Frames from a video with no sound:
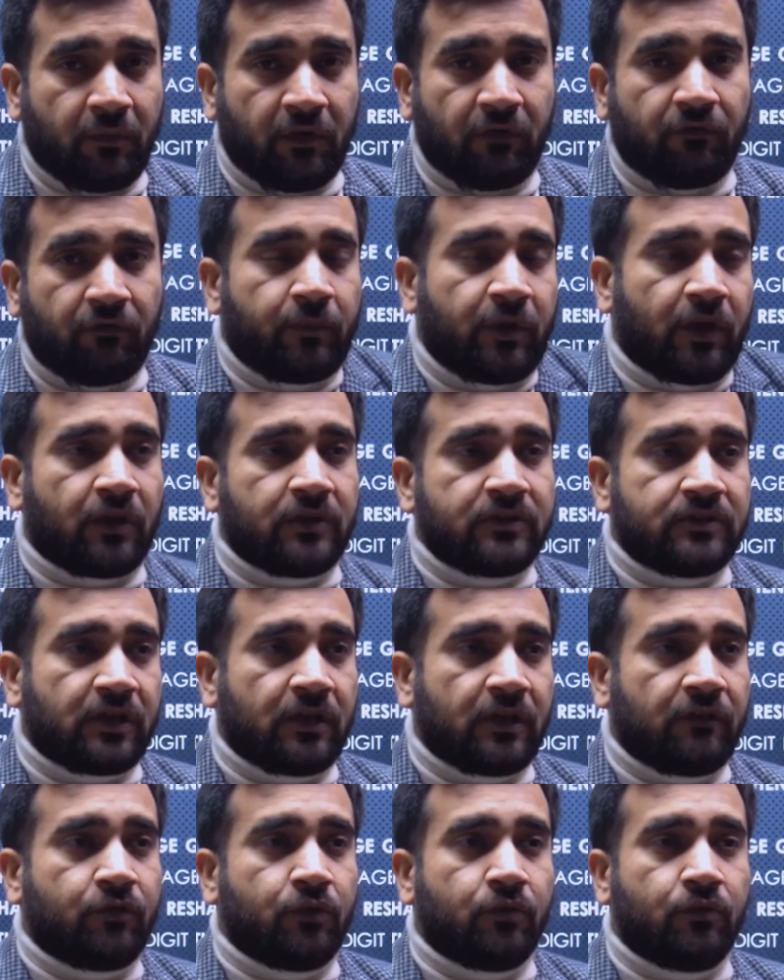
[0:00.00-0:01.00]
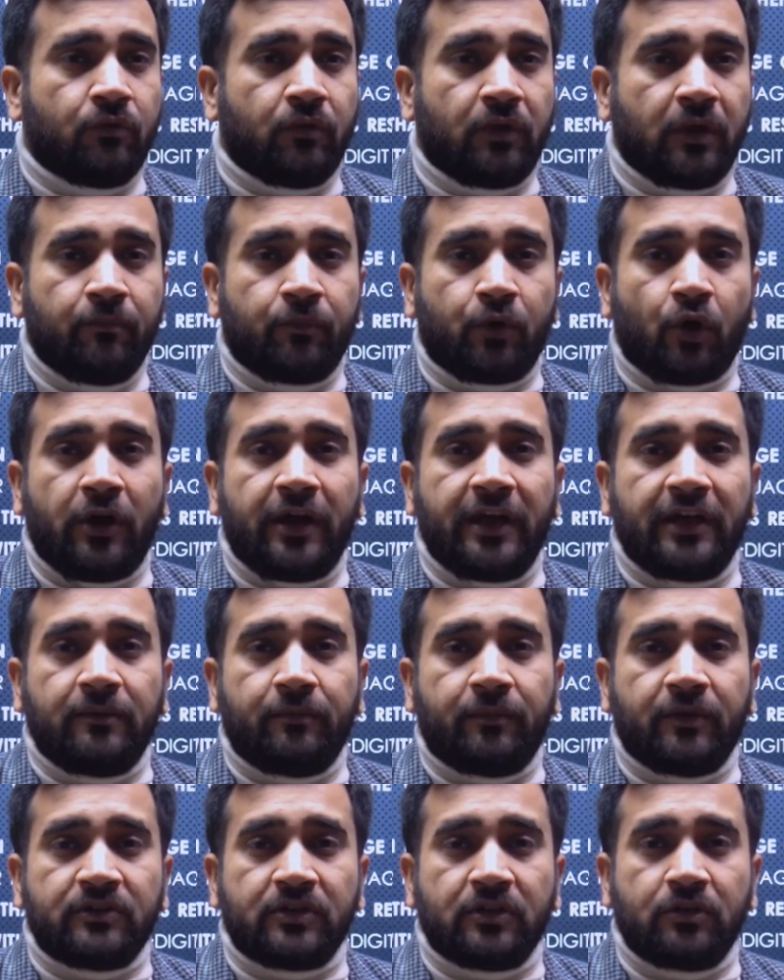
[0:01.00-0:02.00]
because if you employ any
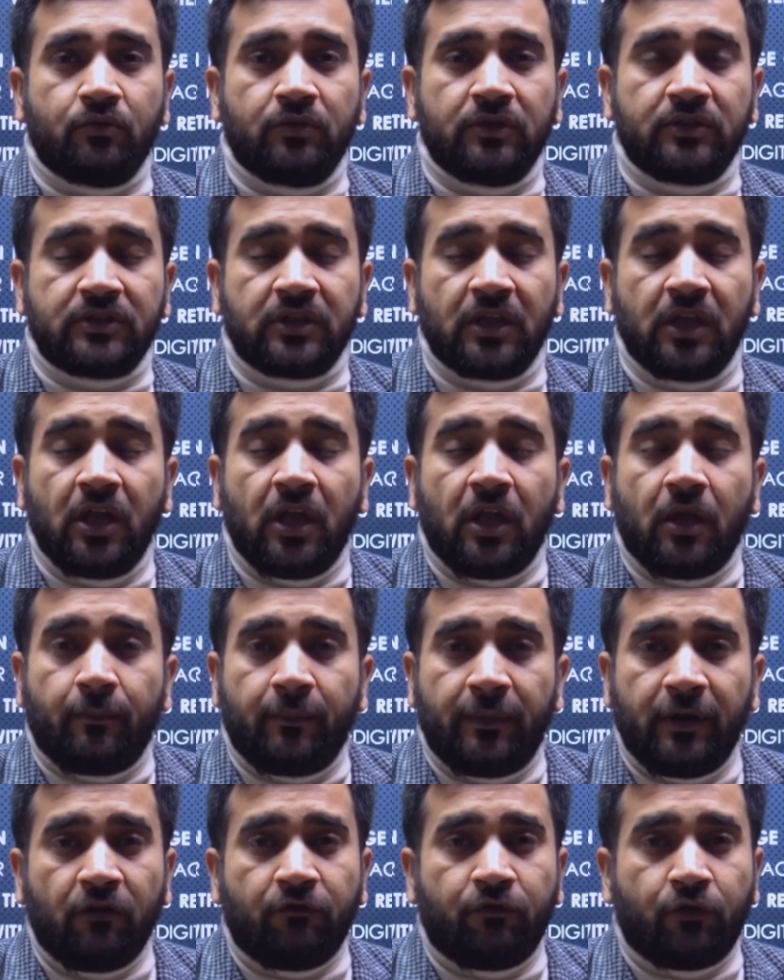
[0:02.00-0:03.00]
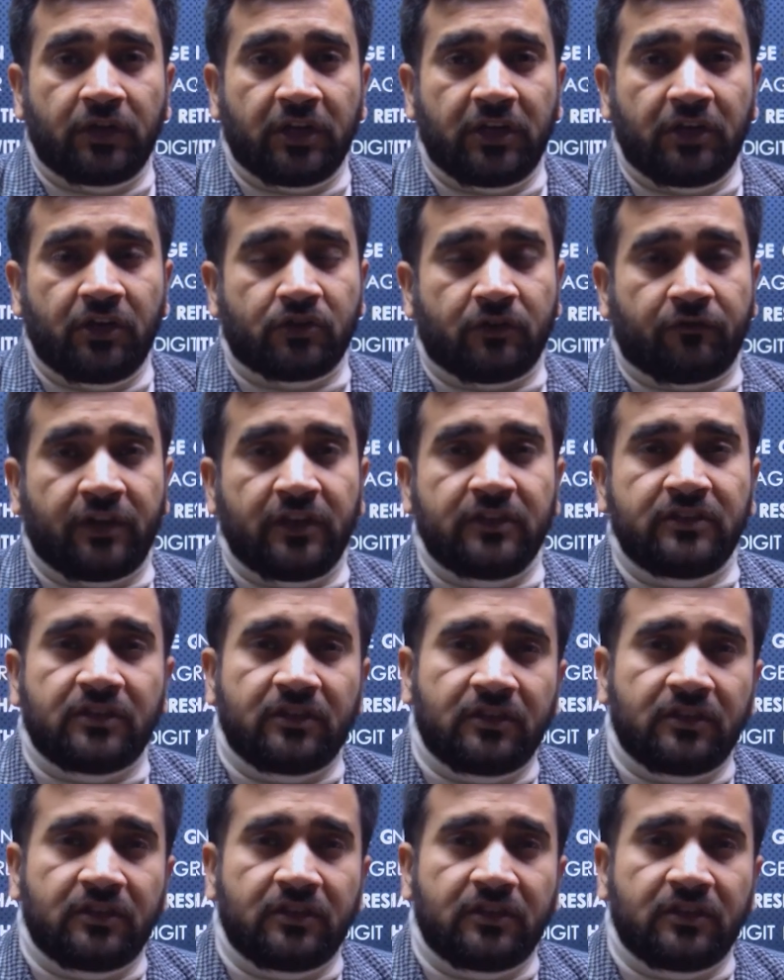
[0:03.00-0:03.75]
person who is below 14 years of age,